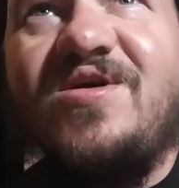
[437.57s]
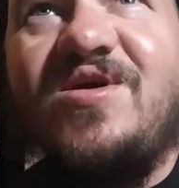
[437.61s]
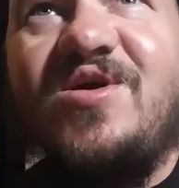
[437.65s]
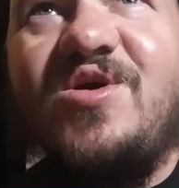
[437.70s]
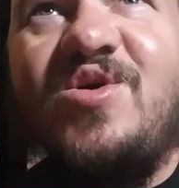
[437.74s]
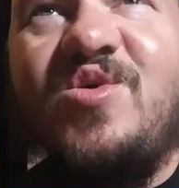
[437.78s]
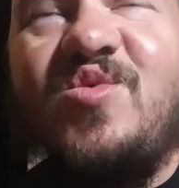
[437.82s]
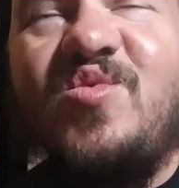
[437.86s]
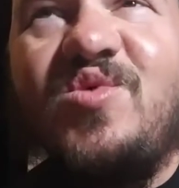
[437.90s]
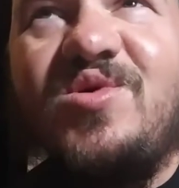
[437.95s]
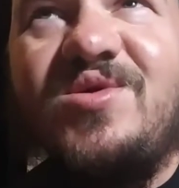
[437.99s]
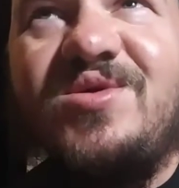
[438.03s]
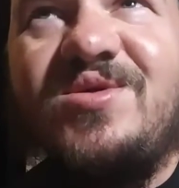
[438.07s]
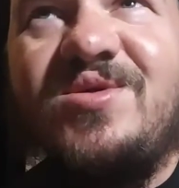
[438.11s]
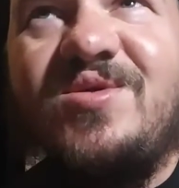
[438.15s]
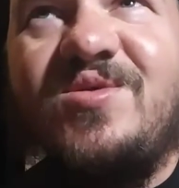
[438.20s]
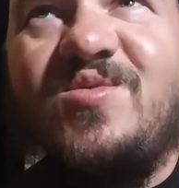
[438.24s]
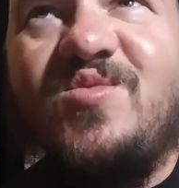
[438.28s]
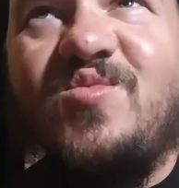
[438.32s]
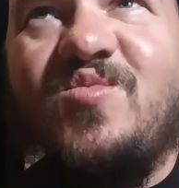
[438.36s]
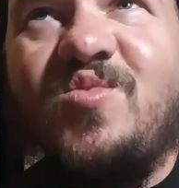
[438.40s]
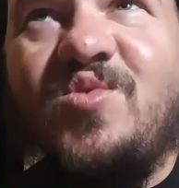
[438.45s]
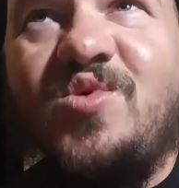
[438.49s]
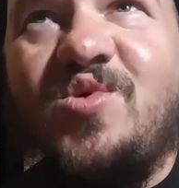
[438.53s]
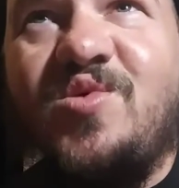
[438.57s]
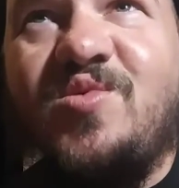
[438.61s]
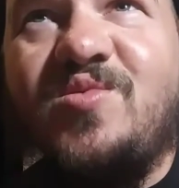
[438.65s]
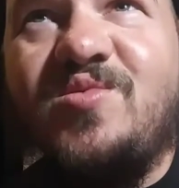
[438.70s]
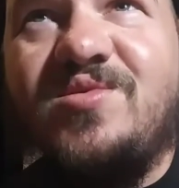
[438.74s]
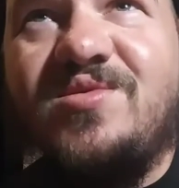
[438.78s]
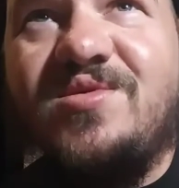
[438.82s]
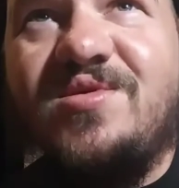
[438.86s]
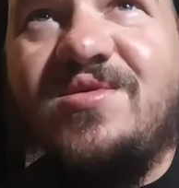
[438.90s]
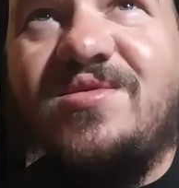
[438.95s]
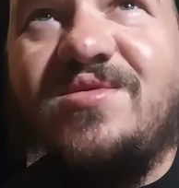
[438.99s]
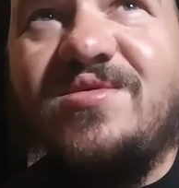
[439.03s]
Or was it
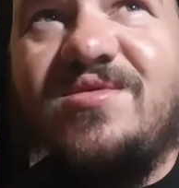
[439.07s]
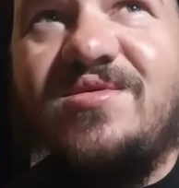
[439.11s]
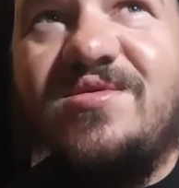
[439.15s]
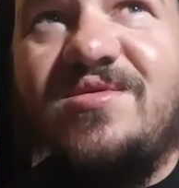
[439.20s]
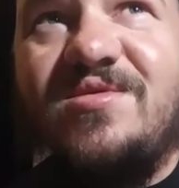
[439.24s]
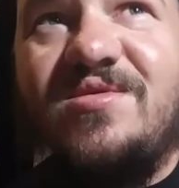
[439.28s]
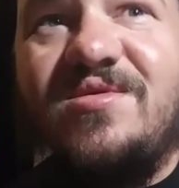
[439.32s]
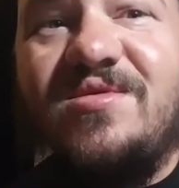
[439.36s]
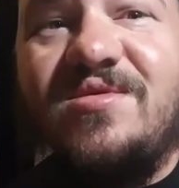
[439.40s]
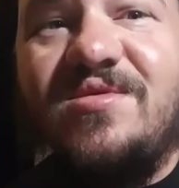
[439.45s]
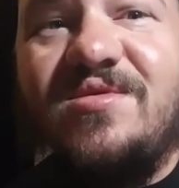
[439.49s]
Rose's?